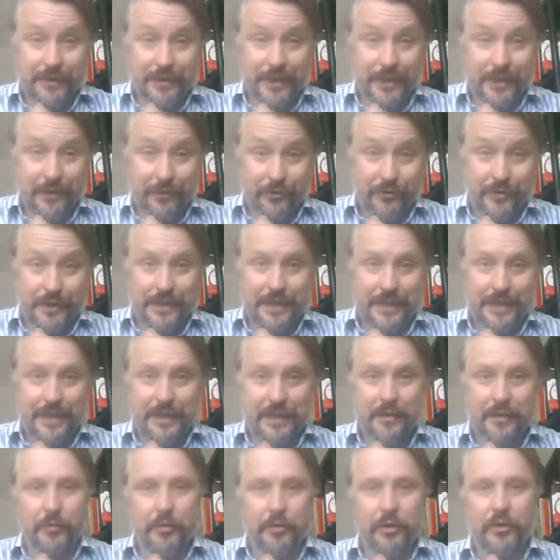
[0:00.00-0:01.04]
interesting
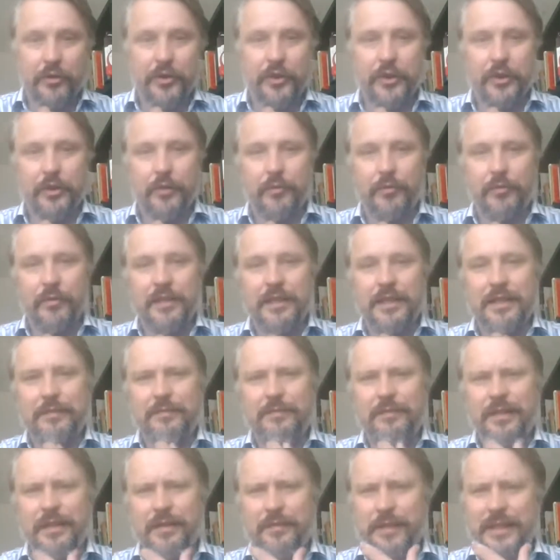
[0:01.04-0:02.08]
to watch.
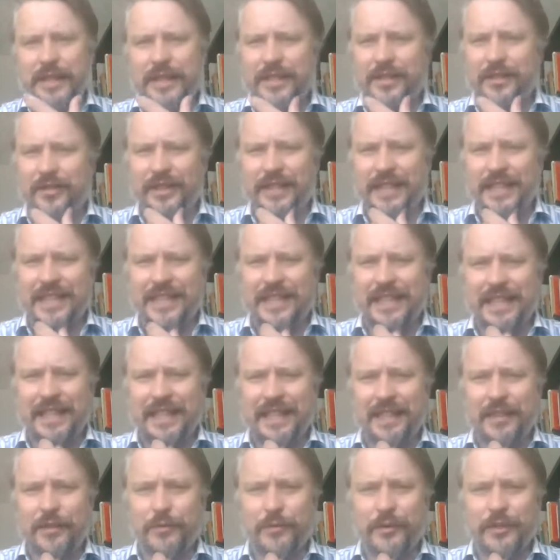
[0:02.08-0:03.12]
Sometimes he's not
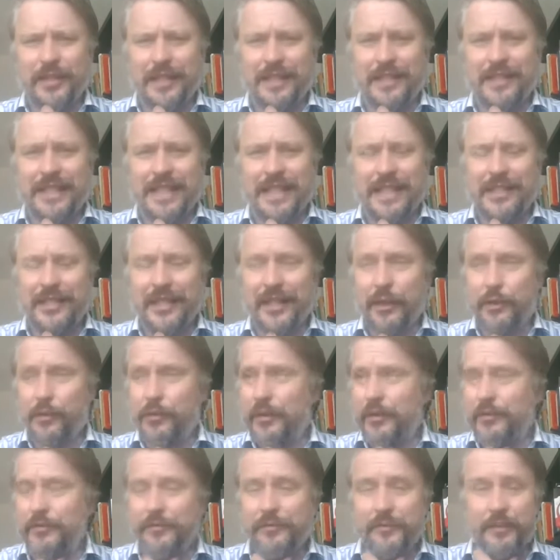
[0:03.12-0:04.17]
entertaining to watch. He's actually
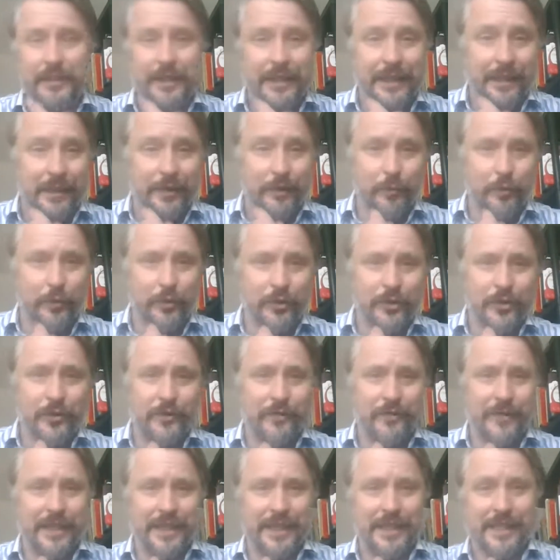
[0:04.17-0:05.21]
quite frightening in one or two
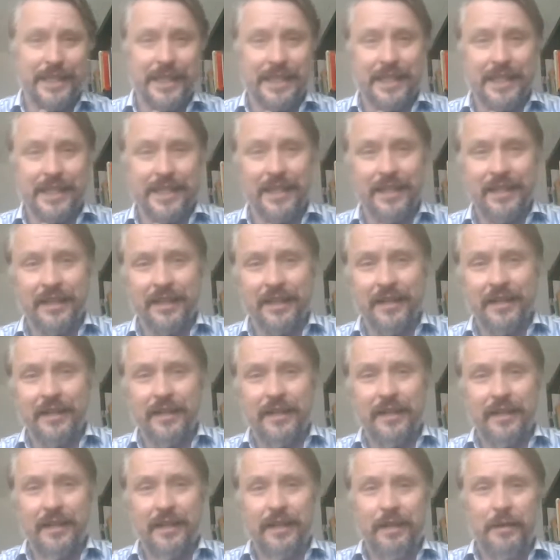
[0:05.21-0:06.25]
of these scenes.
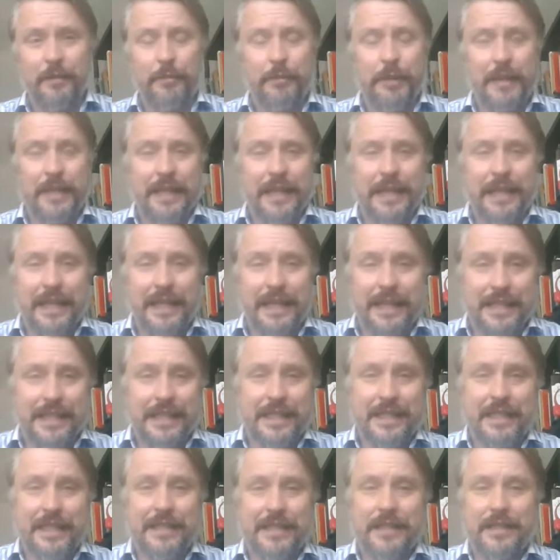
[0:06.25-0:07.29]
But it
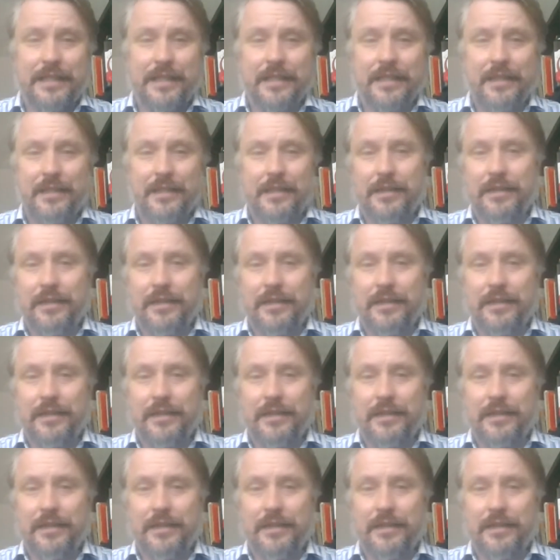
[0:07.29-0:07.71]
is,